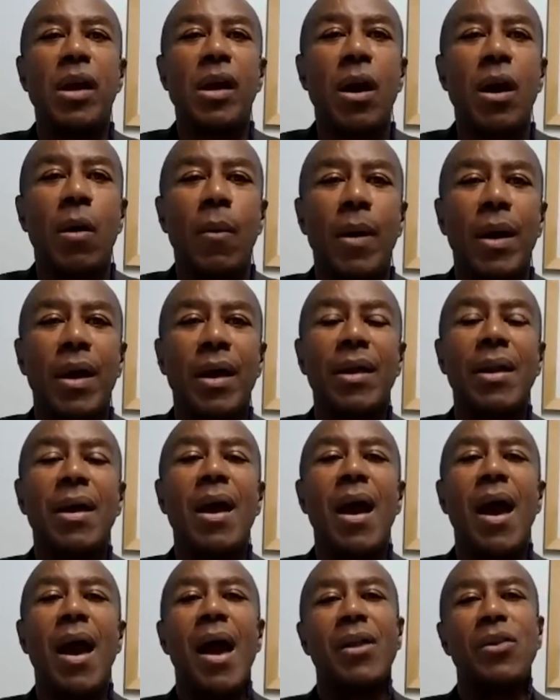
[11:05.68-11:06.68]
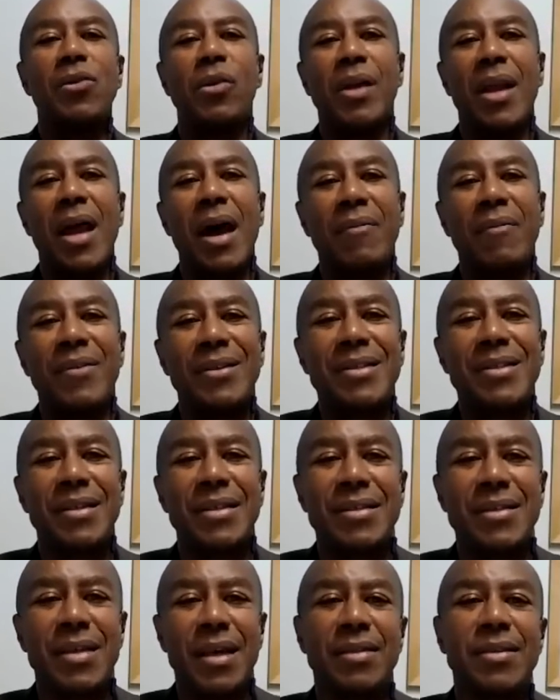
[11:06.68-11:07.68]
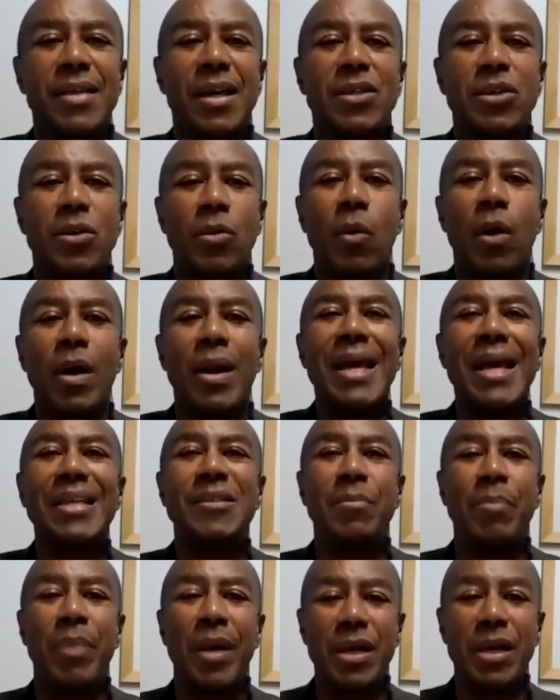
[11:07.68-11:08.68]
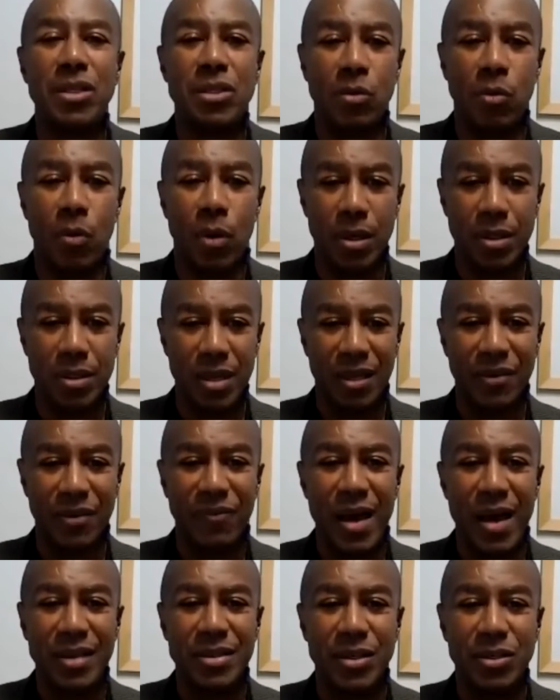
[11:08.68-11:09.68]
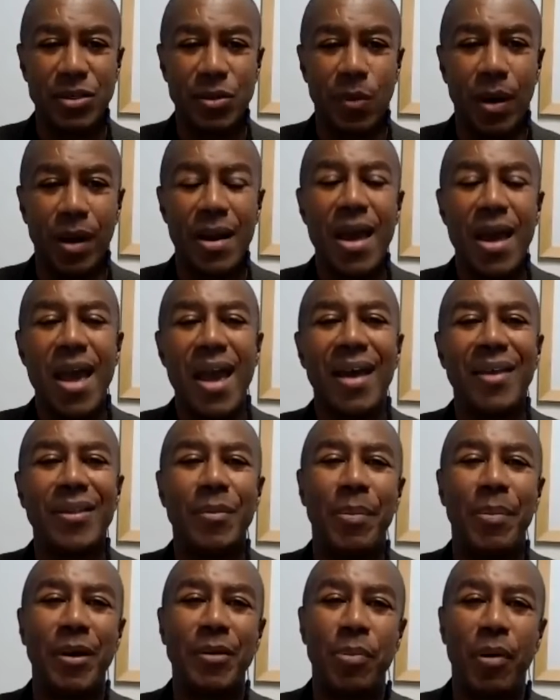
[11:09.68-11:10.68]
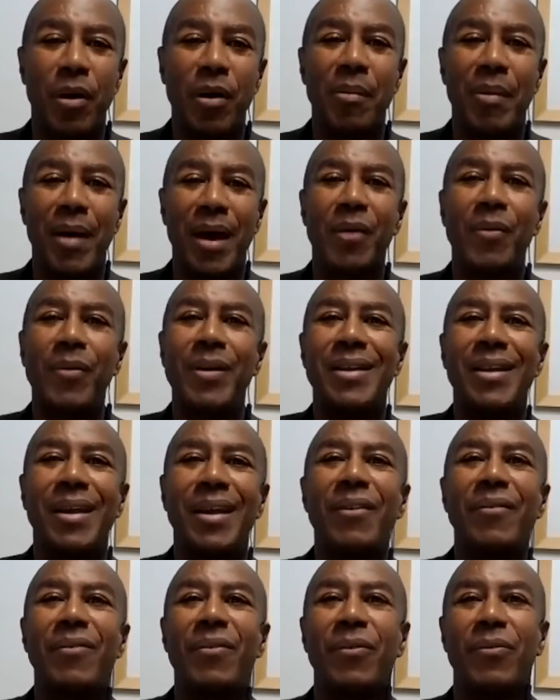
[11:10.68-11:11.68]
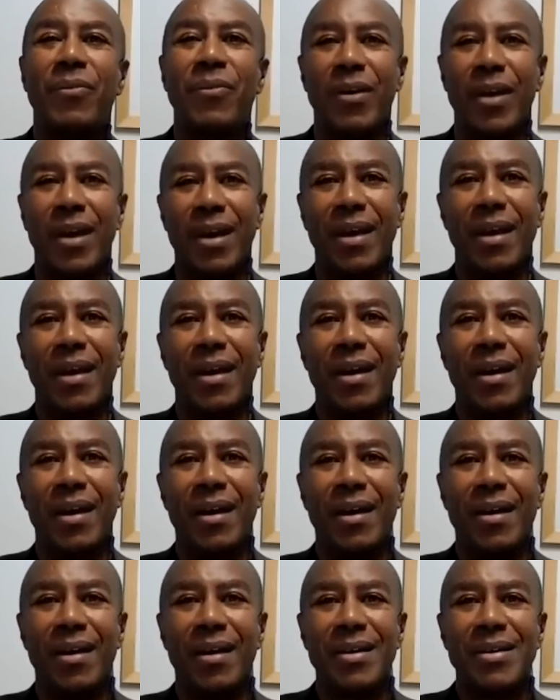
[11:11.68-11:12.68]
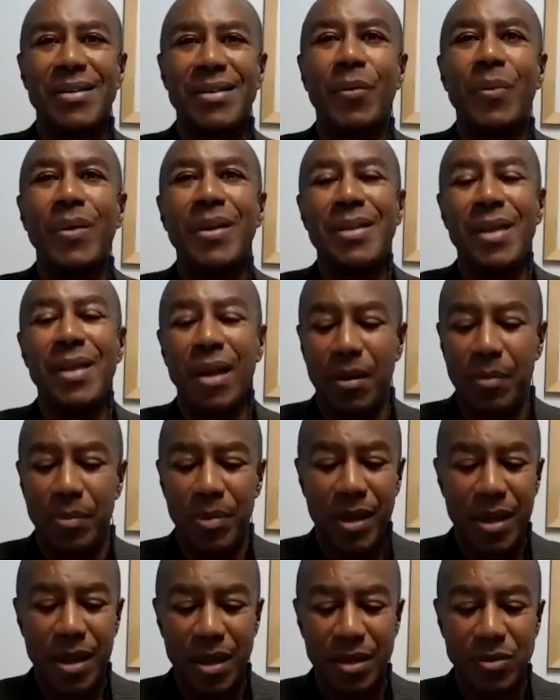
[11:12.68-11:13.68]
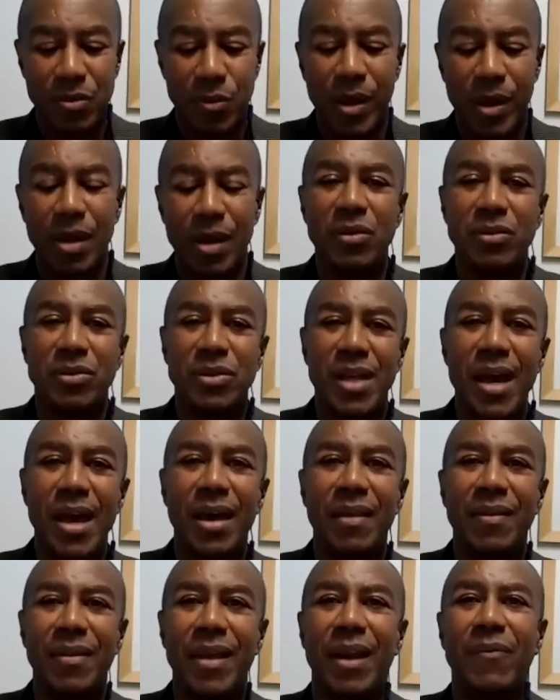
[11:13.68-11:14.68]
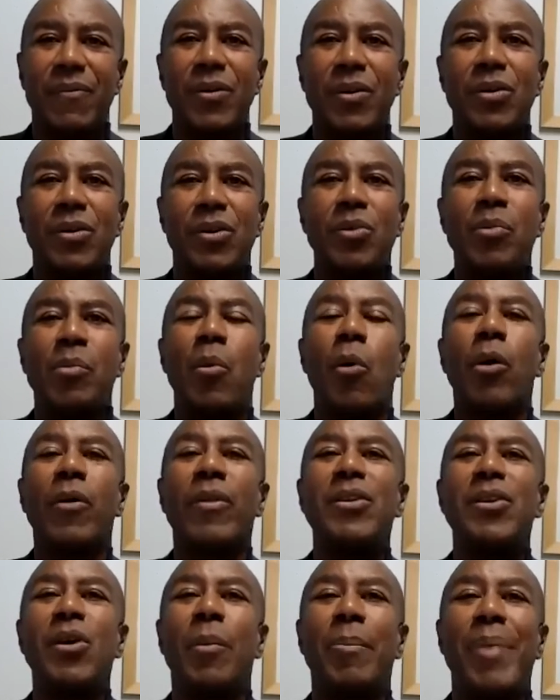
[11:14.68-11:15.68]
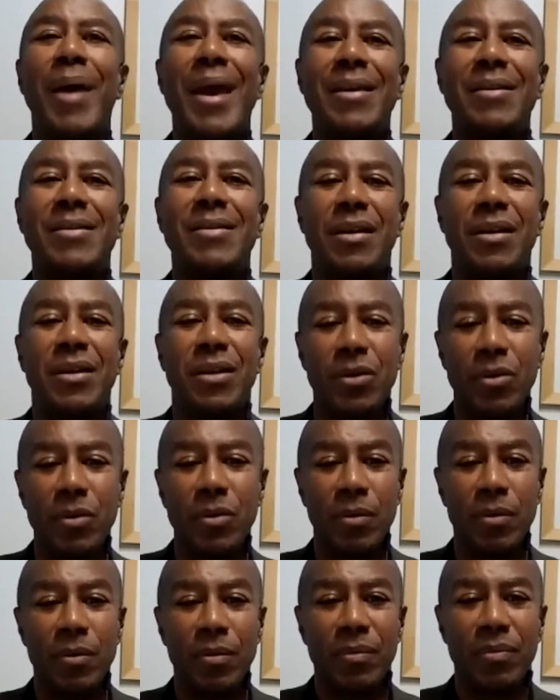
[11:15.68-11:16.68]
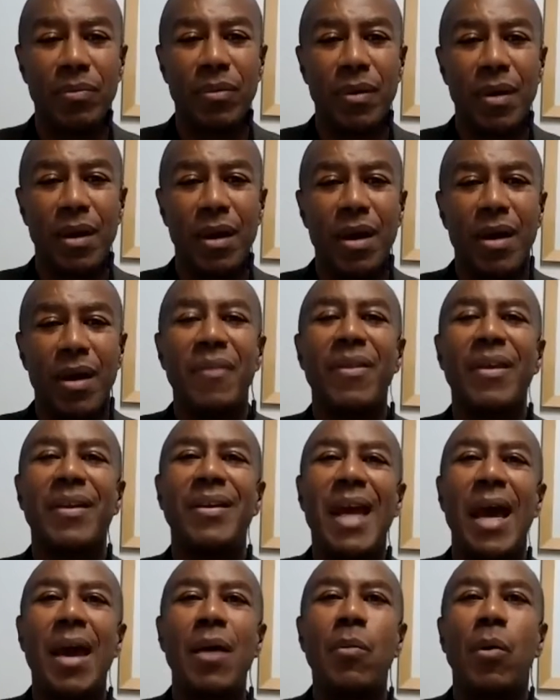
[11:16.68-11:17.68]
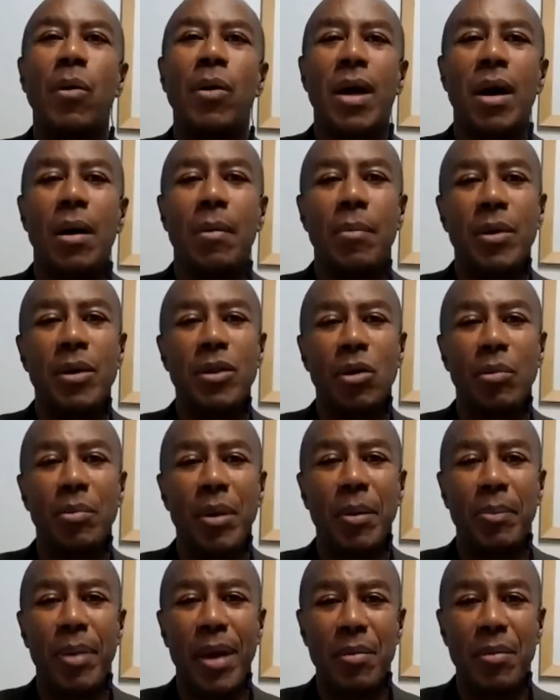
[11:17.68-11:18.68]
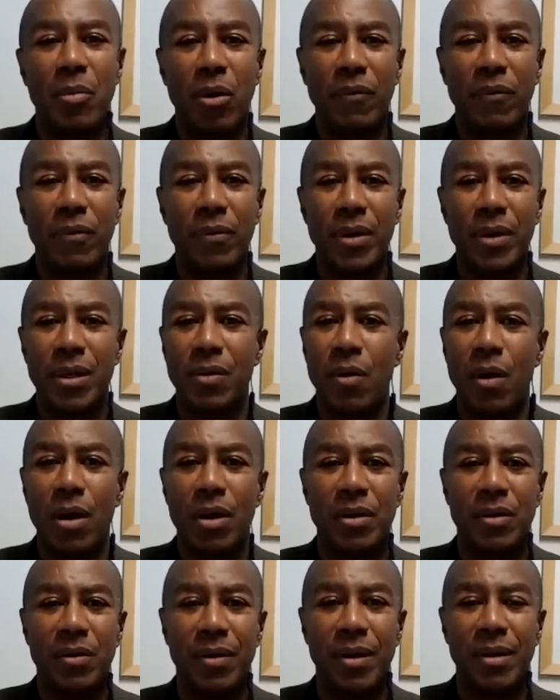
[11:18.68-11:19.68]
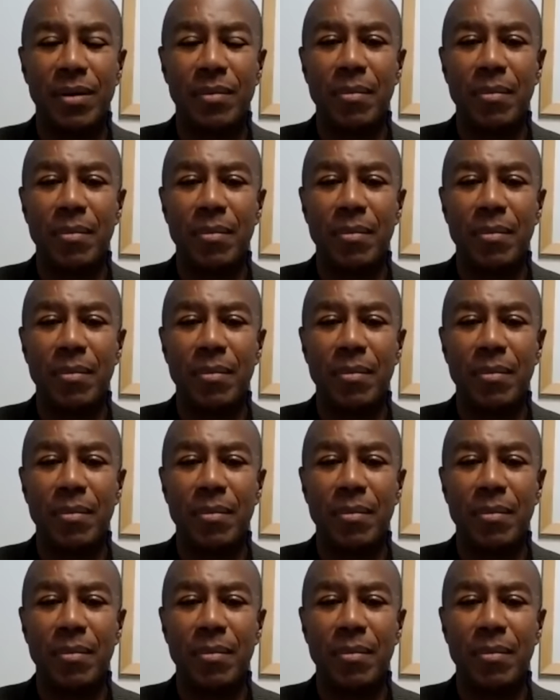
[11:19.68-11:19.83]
can go in and you can have the success that you want as big as you want, as fast as you want. And the best part about it, we did it for free. See, we did it because we understand that if you do more than you're paid to do, the day will come when you'll be paid more for what you are doing.